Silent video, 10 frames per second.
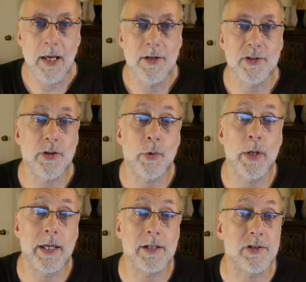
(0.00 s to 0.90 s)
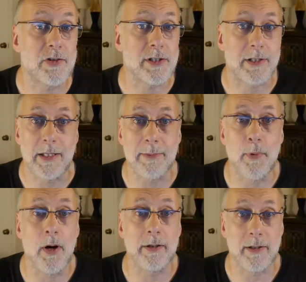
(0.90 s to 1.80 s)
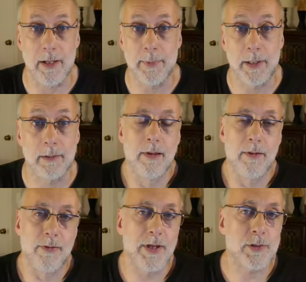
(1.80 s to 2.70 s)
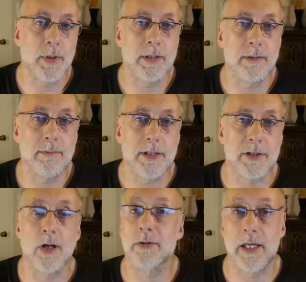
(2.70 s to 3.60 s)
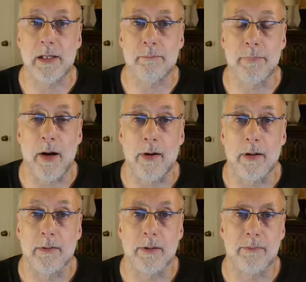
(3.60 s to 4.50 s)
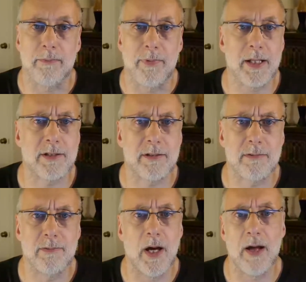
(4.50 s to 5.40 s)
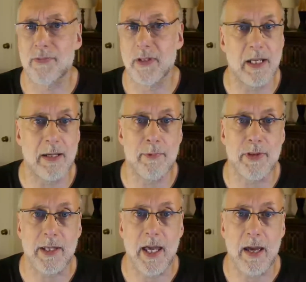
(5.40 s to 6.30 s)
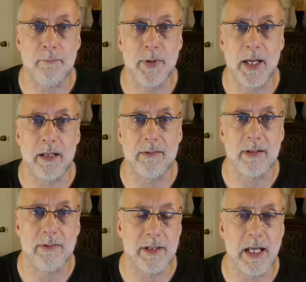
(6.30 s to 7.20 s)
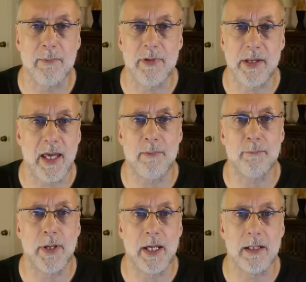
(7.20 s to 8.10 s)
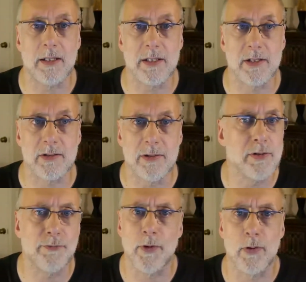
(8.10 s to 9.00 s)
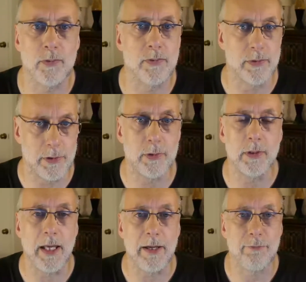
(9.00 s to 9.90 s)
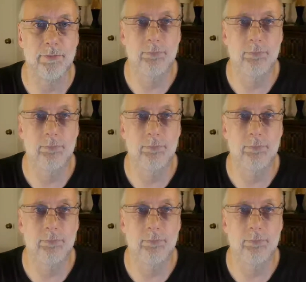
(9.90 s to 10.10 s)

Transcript: So the quick hits just keep on coming. This one is called Kitten Power. Now, that's not the name of the campaign. The name of the campaign is New Phone, New Life.